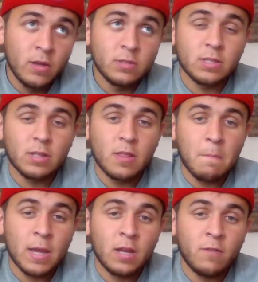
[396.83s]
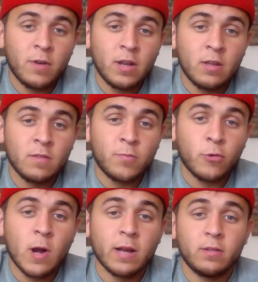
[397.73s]
So then the main event is
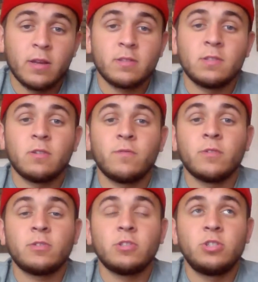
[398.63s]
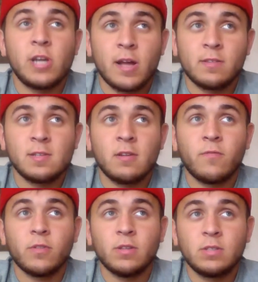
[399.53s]
Brock Lesnar versus John Cena
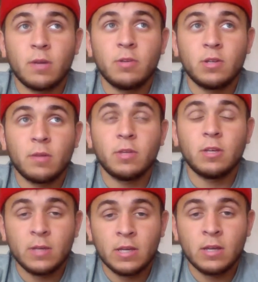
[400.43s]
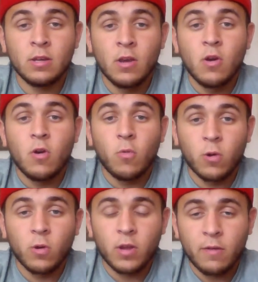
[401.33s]
for the WWE
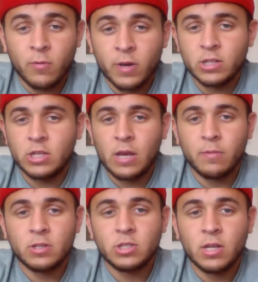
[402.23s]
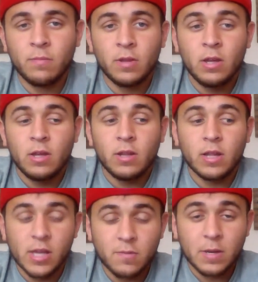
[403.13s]
World Heavyweight Championship.
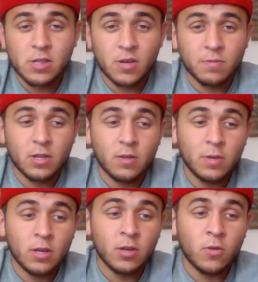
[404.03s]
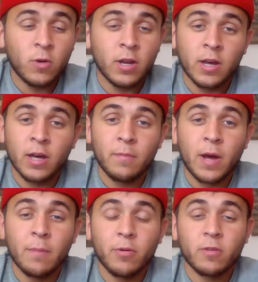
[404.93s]
Now this matchup's going to be a good one.
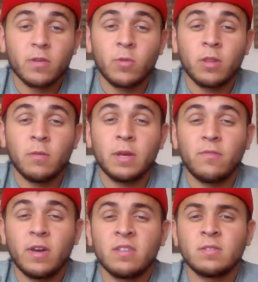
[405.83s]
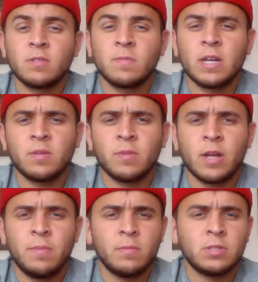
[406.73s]
I'm personally one of the big fans of this matchup. A
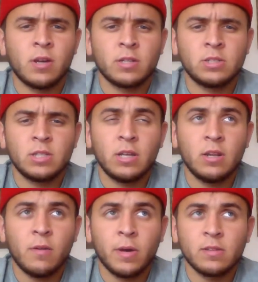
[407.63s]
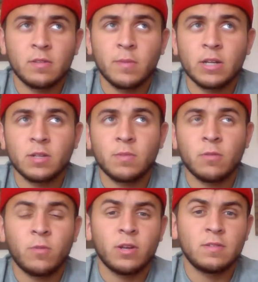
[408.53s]
lot of people talking shit about this matchup. They
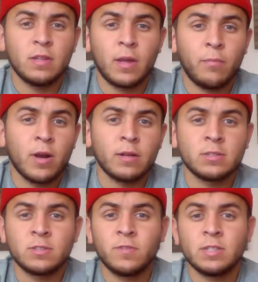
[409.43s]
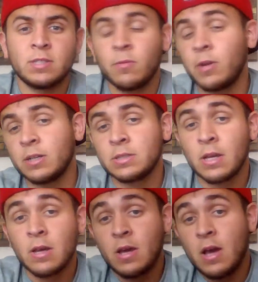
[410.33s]
want to see like Brock Lesnar face someone
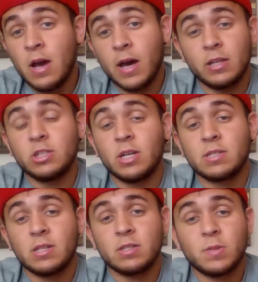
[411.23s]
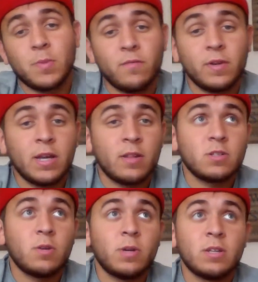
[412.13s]
else. I think John Cena's the perfect guy.
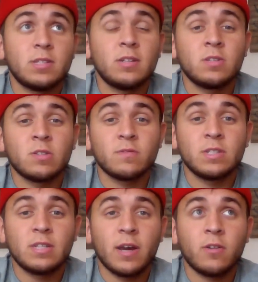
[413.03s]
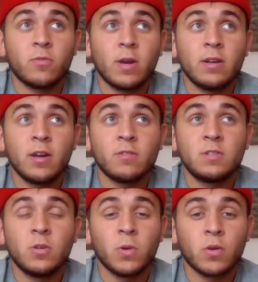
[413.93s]
There's no one else that deserves the titles right now.
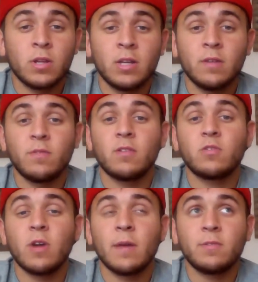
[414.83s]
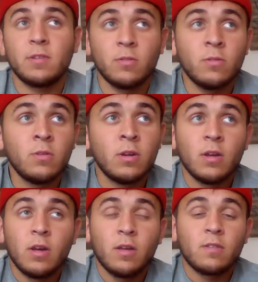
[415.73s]
It's too early to give the straps to
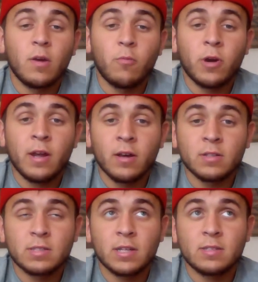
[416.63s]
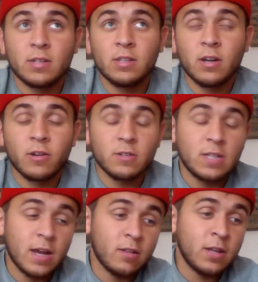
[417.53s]
someone else that's a younger
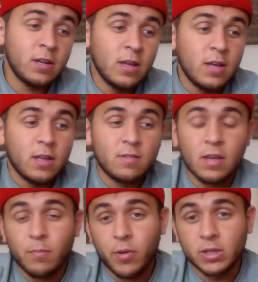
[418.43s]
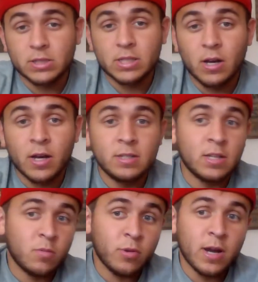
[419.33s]
talent. CM Punk's gone.
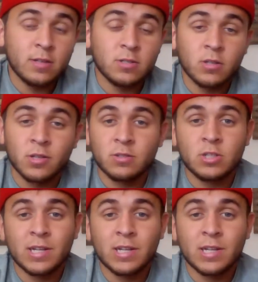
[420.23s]
Daniel Bryan's hurt.